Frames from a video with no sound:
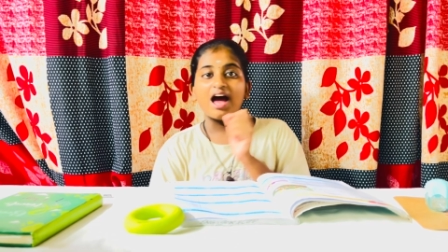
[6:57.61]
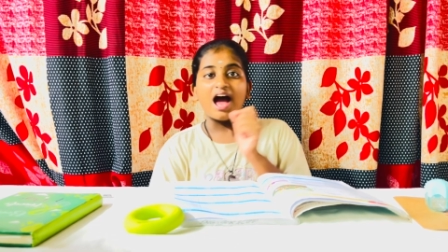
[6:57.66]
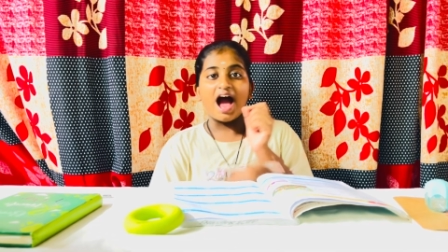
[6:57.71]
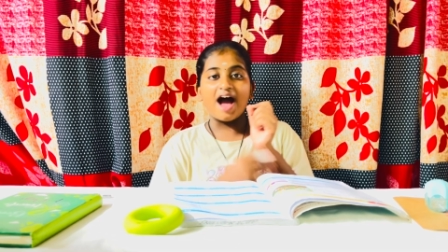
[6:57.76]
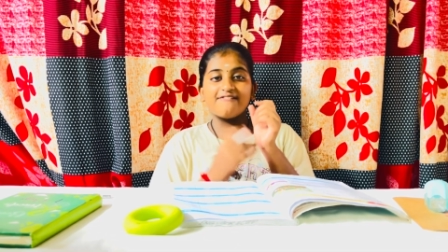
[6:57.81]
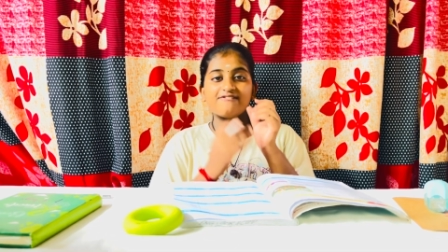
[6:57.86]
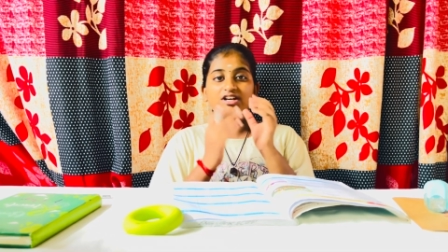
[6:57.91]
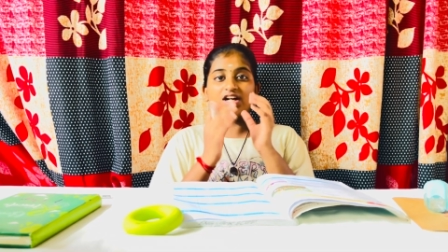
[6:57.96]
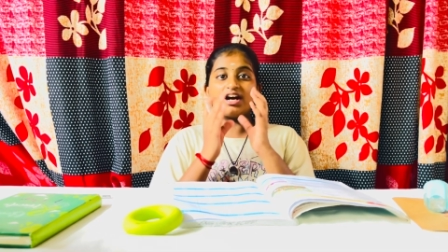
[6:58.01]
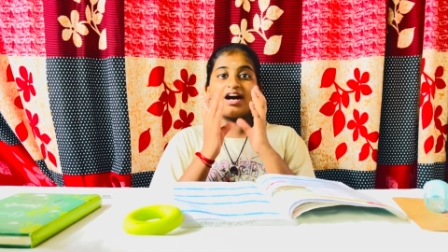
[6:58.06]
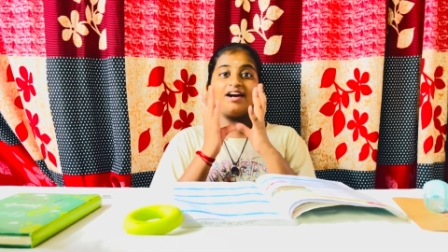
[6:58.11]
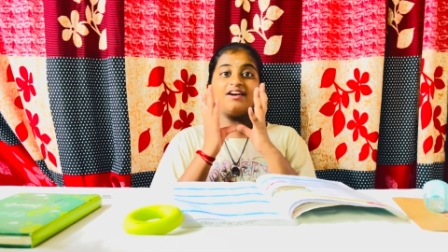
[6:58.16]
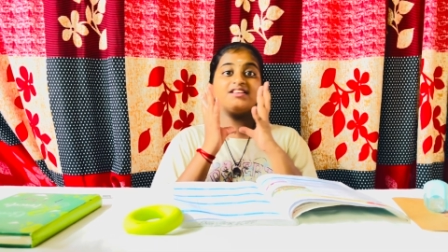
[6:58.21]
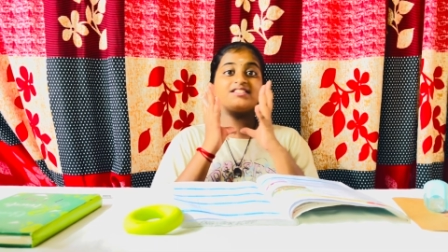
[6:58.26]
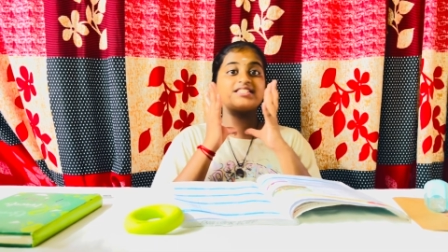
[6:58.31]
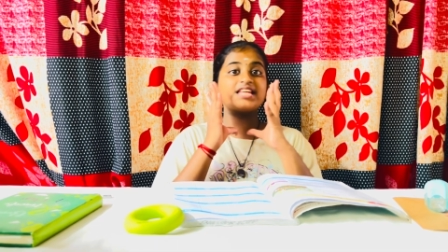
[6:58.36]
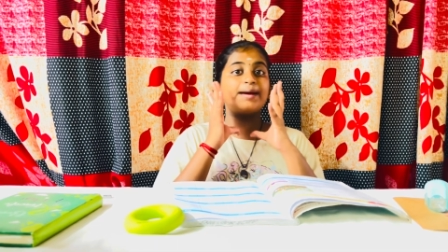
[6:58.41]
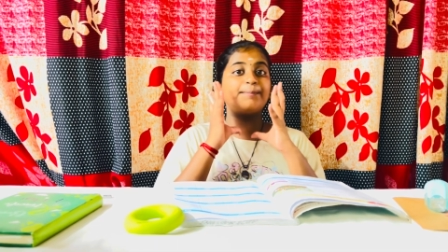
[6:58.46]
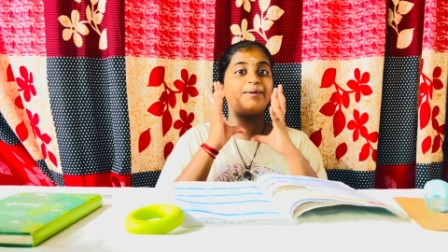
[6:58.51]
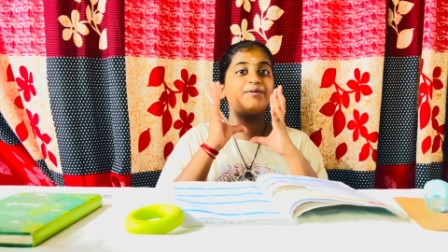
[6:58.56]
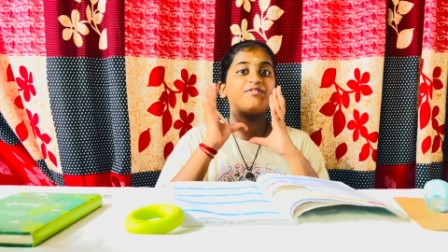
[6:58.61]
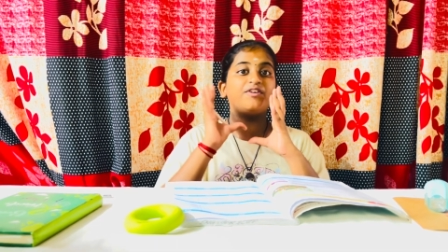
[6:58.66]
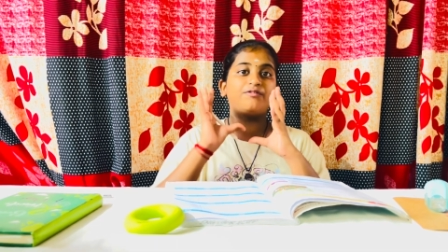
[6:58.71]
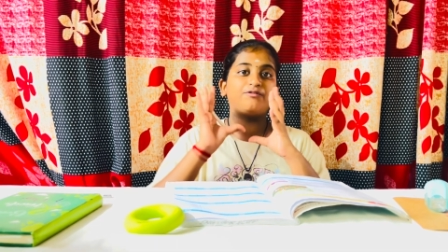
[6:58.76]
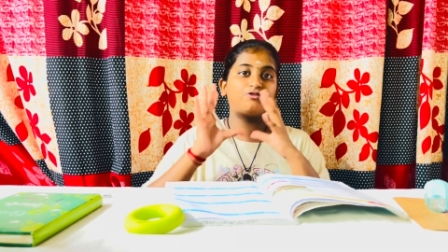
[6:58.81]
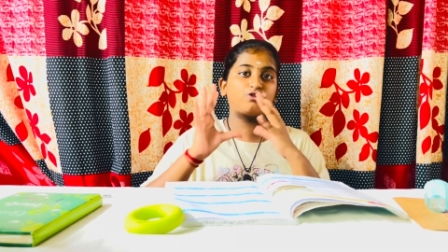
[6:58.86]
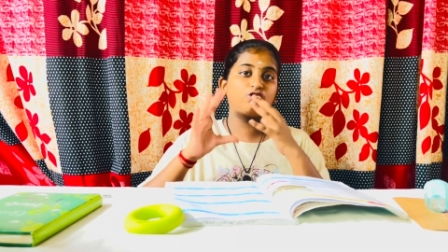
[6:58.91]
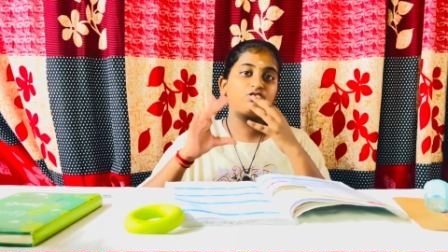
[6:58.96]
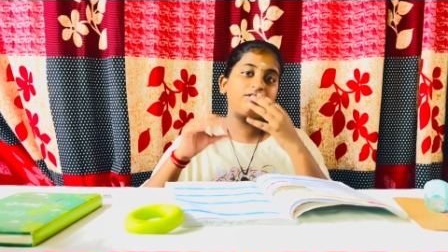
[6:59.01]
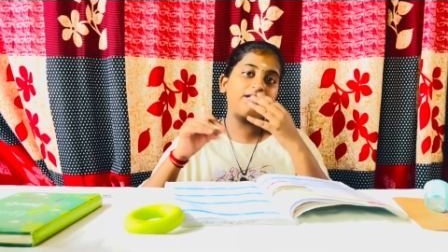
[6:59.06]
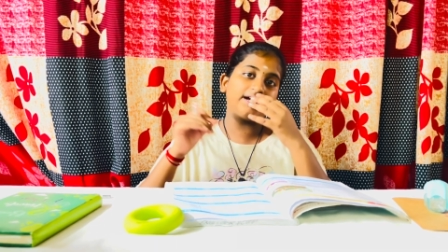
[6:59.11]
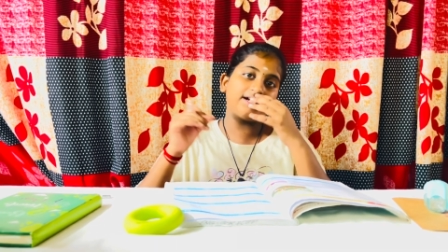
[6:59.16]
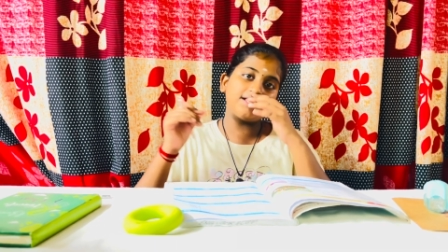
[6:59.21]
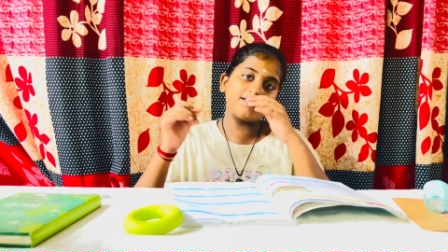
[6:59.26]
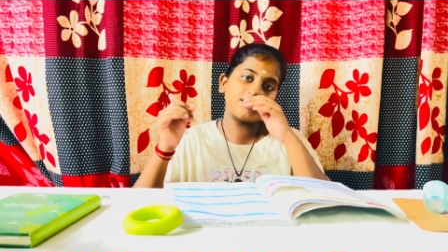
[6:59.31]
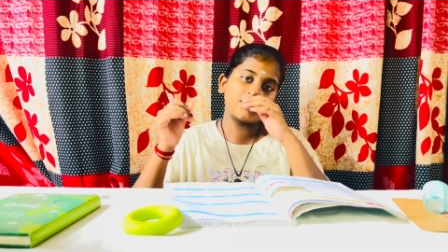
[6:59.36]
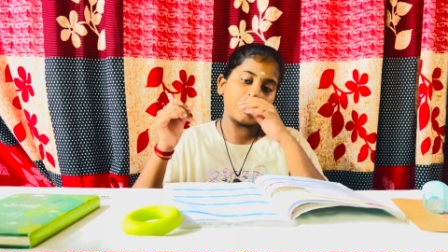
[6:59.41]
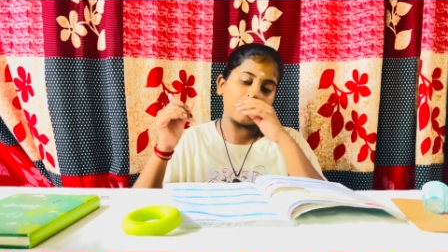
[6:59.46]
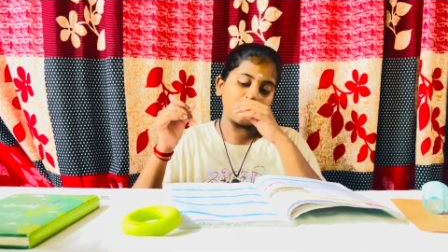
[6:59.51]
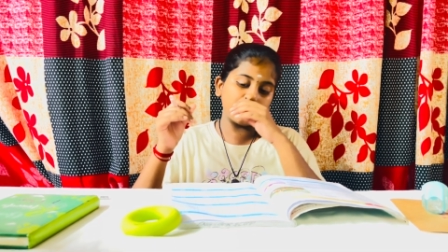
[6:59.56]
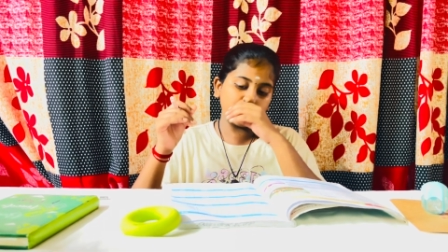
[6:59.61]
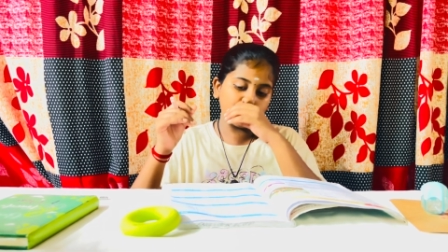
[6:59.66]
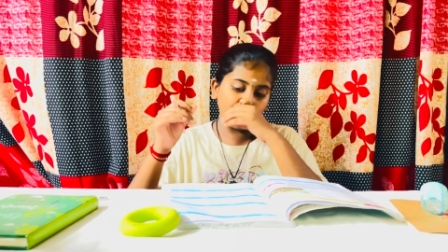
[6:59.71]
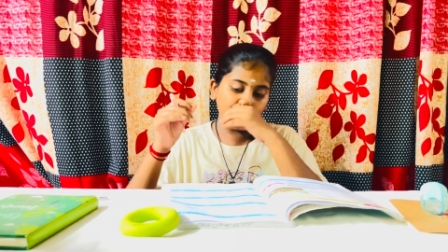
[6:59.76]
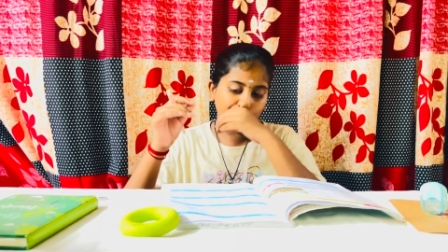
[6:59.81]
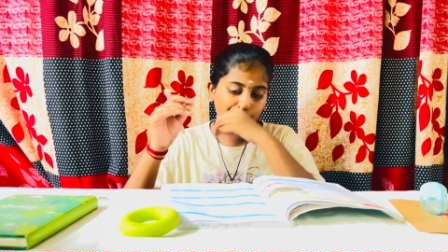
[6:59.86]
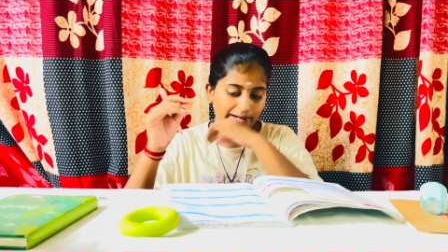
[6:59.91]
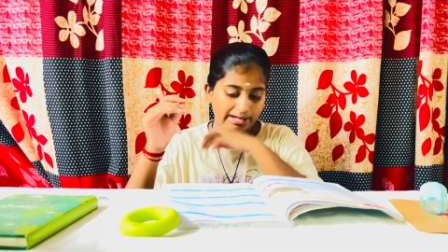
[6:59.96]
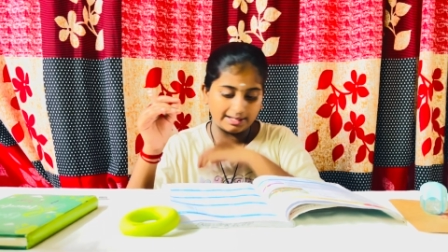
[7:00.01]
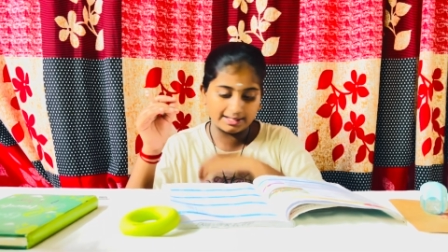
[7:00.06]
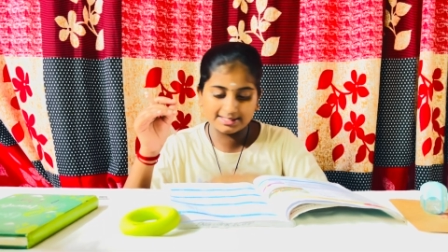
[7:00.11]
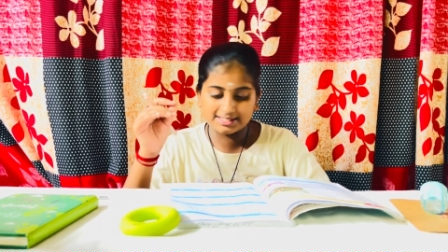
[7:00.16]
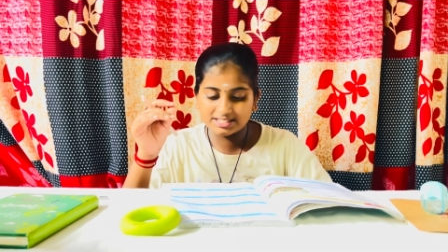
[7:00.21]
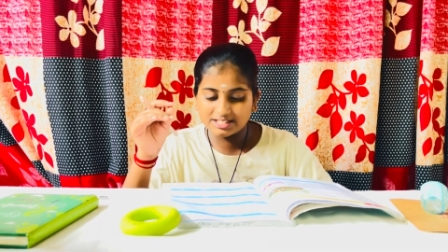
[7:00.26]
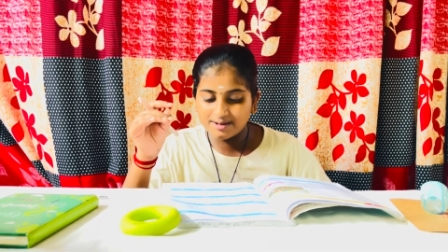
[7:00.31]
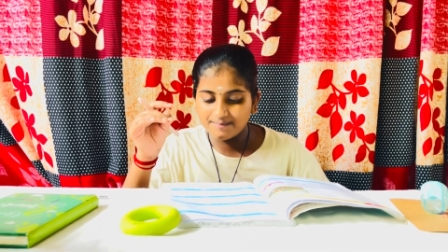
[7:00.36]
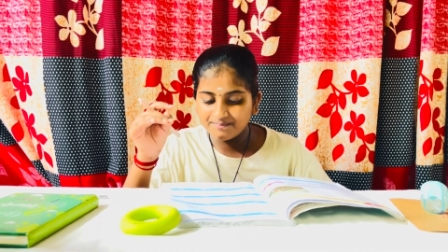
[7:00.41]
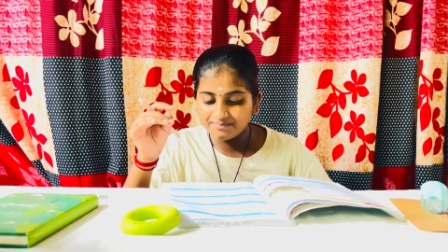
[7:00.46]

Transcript: Avocado is type of a fruit that is consumed by us.